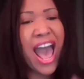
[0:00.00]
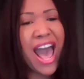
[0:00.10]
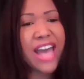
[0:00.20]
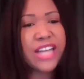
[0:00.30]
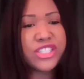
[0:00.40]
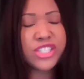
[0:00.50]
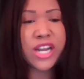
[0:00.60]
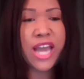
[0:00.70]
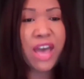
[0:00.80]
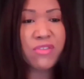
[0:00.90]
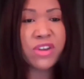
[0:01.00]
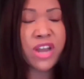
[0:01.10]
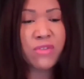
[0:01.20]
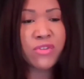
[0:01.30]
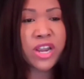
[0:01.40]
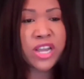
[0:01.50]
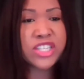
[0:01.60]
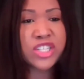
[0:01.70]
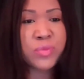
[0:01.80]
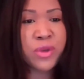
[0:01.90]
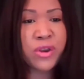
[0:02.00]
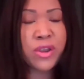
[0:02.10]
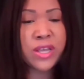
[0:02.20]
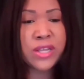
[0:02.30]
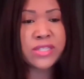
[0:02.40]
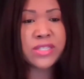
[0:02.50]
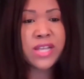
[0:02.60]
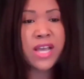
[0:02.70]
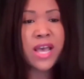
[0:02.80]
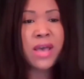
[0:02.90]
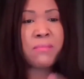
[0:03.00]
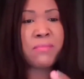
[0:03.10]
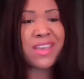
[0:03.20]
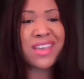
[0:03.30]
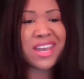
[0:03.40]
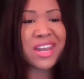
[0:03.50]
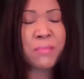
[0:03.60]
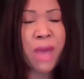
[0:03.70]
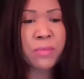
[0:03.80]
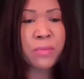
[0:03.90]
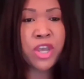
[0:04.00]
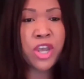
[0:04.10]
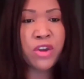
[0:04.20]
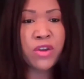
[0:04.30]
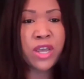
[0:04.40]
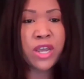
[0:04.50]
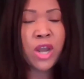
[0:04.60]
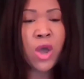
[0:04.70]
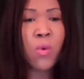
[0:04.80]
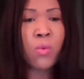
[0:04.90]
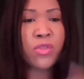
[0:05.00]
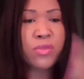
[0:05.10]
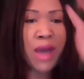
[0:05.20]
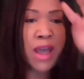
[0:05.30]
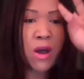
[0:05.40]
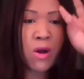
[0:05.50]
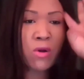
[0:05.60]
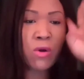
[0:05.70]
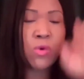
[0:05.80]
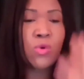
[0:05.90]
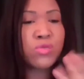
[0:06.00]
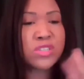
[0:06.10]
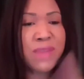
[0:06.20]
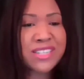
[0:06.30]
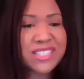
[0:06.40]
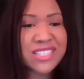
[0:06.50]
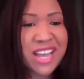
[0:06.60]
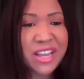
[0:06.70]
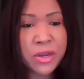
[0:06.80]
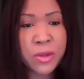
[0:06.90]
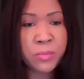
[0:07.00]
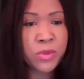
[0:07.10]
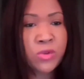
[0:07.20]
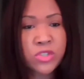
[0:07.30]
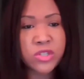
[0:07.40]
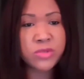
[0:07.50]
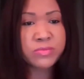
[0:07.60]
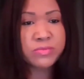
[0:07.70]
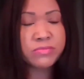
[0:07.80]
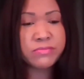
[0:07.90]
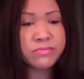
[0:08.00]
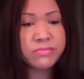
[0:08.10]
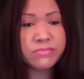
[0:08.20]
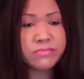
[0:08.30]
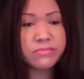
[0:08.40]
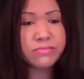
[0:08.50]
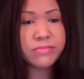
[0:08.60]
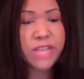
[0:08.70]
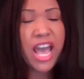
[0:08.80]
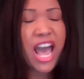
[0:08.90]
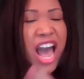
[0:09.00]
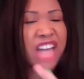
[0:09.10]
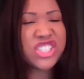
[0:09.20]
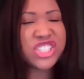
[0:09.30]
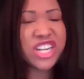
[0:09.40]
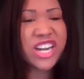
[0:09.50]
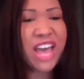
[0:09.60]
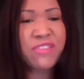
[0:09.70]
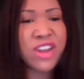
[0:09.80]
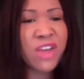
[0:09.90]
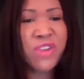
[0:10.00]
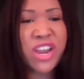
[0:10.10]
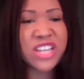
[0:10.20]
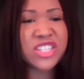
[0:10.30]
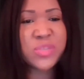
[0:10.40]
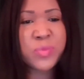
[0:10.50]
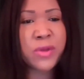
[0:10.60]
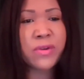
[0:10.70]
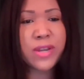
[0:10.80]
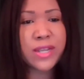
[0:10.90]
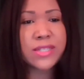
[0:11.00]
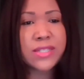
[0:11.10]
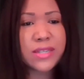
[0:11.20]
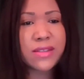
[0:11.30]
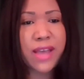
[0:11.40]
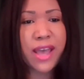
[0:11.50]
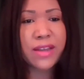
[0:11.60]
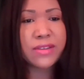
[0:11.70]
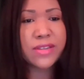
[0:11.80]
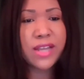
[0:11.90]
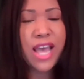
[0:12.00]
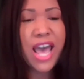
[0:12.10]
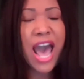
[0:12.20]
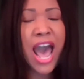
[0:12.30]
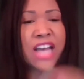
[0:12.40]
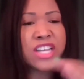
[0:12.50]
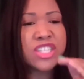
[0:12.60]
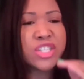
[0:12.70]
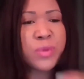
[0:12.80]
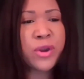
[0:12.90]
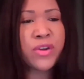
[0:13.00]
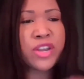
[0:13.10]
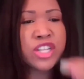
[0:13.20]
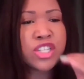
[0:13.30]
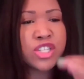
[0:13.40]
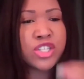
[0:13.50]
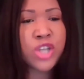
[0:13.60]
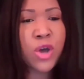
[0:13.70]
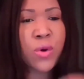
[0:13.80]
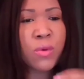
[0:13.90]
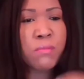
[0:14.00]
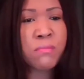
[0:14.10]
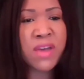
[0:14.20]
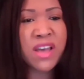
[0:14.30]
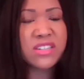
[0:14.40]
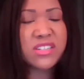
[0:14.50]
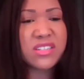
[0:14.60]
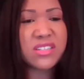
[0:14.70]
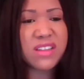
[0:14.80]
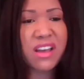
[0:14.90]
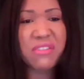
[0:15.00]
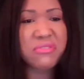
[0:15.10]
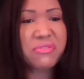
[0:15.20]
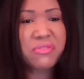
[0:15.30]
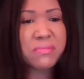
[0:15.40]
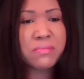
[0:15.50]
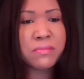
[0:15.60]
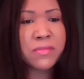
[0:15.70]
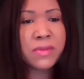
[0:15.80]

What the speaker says: I should have never experienced me getting my period with my uncle, who was my second abuser. I should have never experienced that. I experienced so much stuff